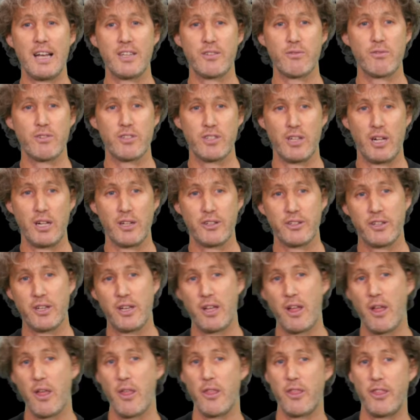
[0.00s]
a result,
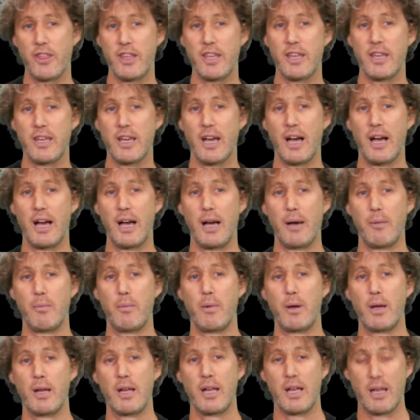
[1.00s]
the
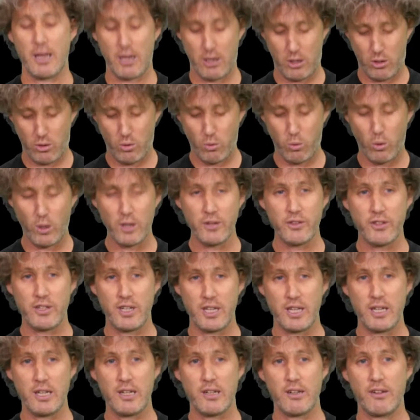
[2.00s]

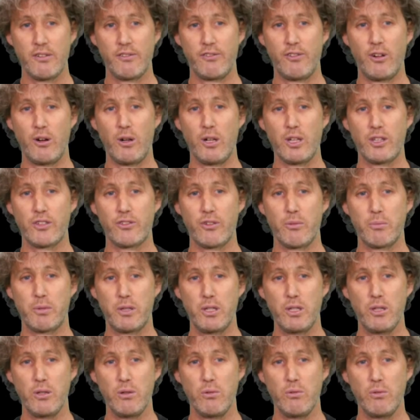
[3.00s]
quantity falls from
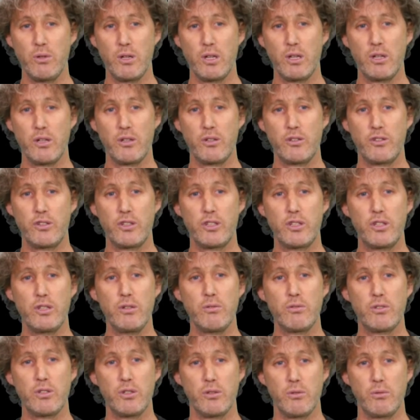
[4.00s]
Q to
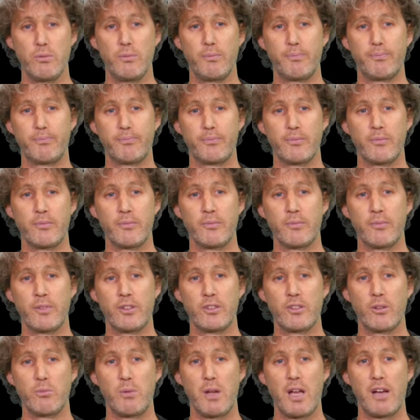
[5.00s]
Q2.
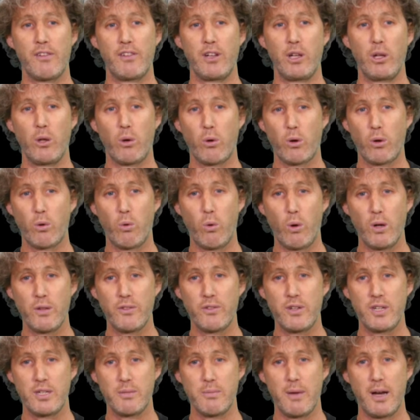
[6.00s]
So we have a lower
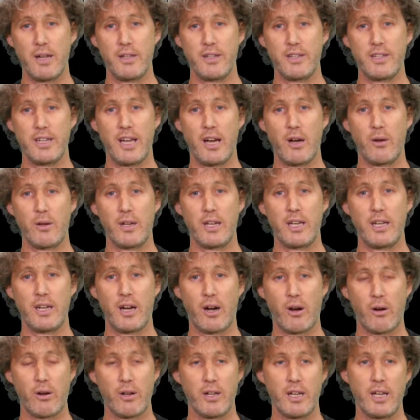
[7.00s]
quantity demand now in
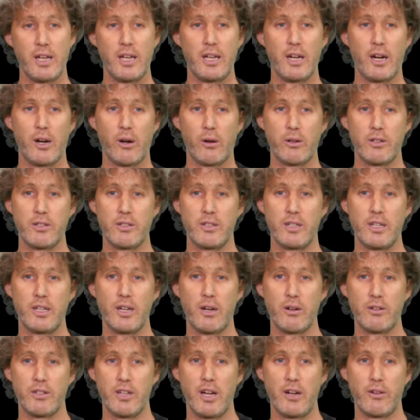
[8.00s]
our
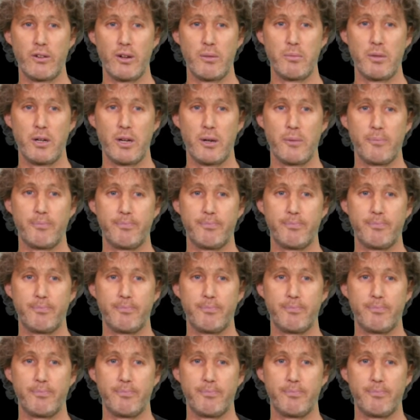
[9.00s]
diagram here.